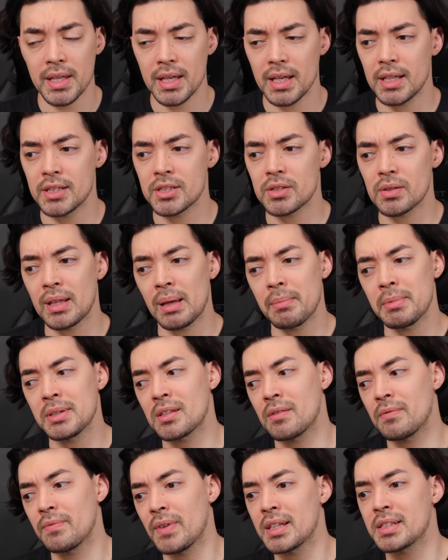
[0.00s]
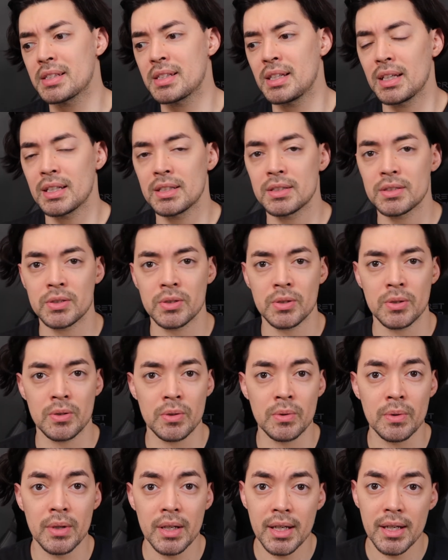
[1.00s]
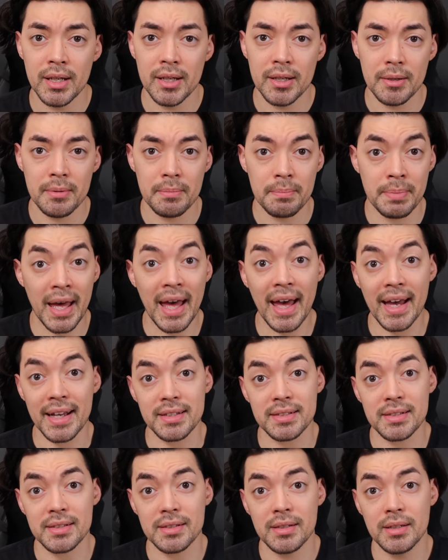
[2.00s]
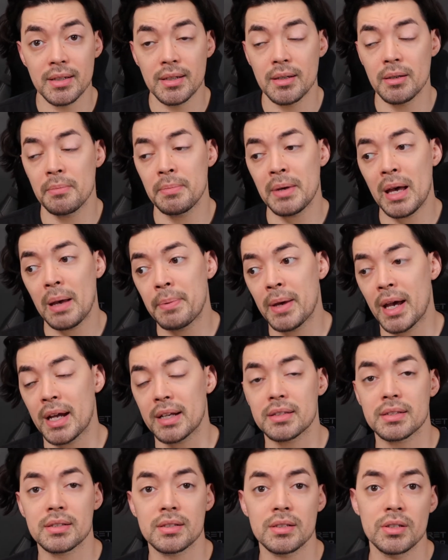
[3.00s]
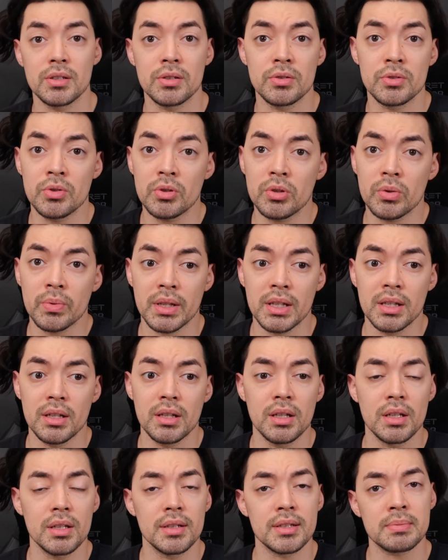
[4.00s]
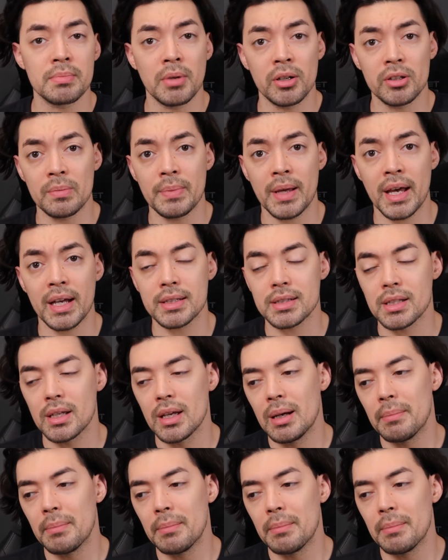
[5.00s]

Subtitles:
And so that means investing into bags, backpacks, jewelry, smaller bags.